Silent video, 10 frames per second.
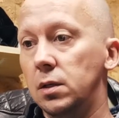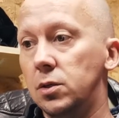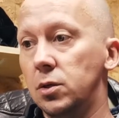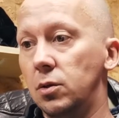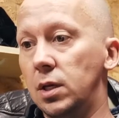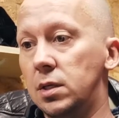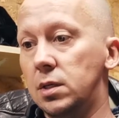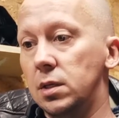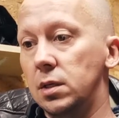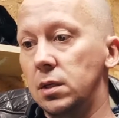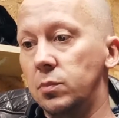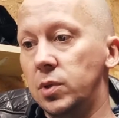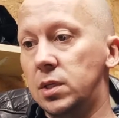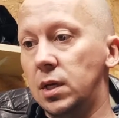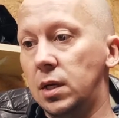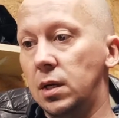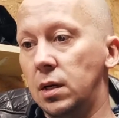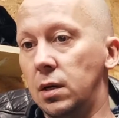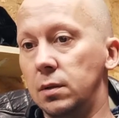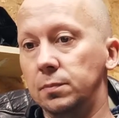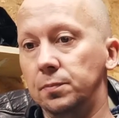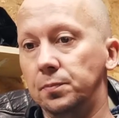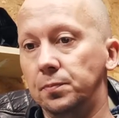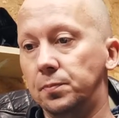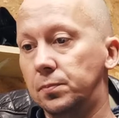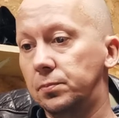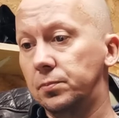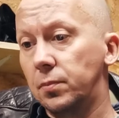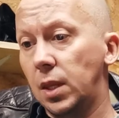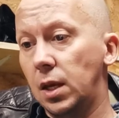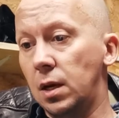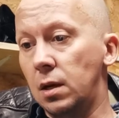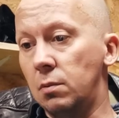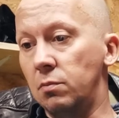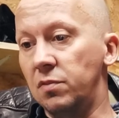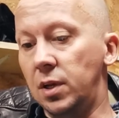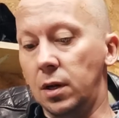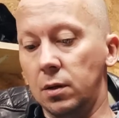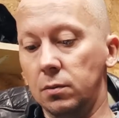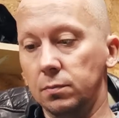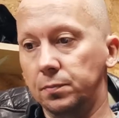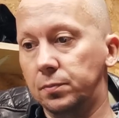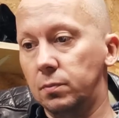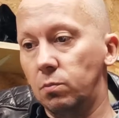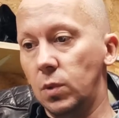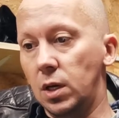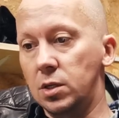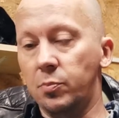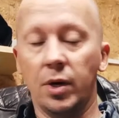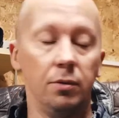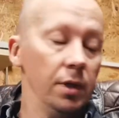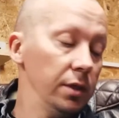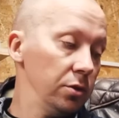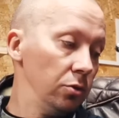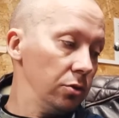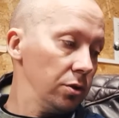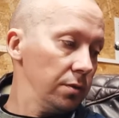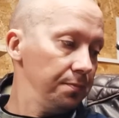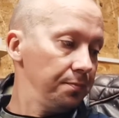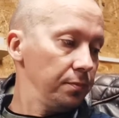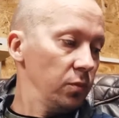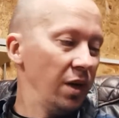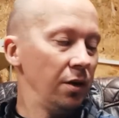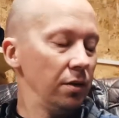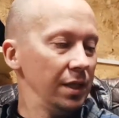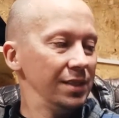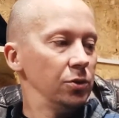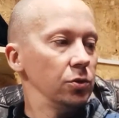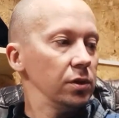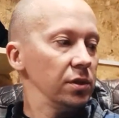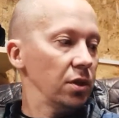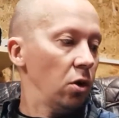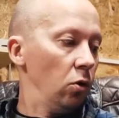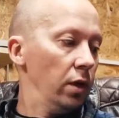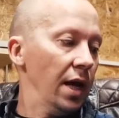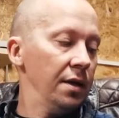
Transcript: So this particular video is about the exhaust. Well, not the exhaust as a whole, the